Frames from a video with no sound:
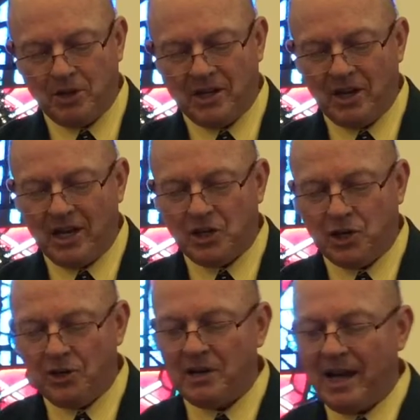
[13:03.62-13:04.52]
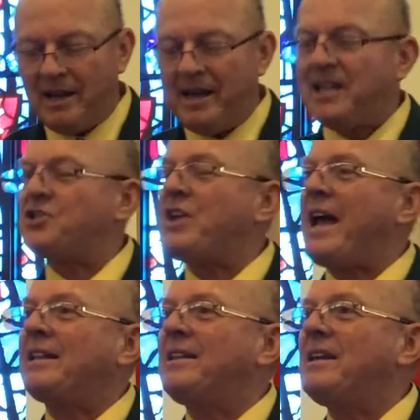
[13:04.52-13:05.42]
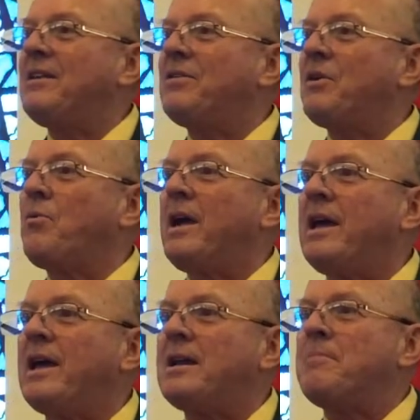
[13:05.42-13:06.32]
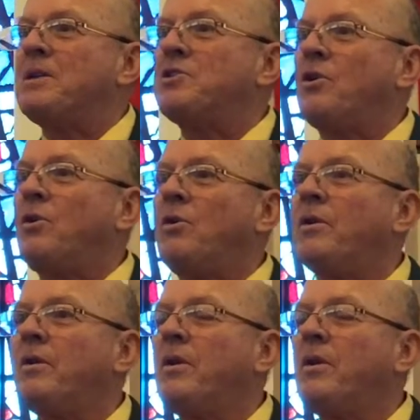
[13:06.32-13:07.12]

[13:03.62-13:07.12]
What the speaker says: it turned out exactly the way it had been told.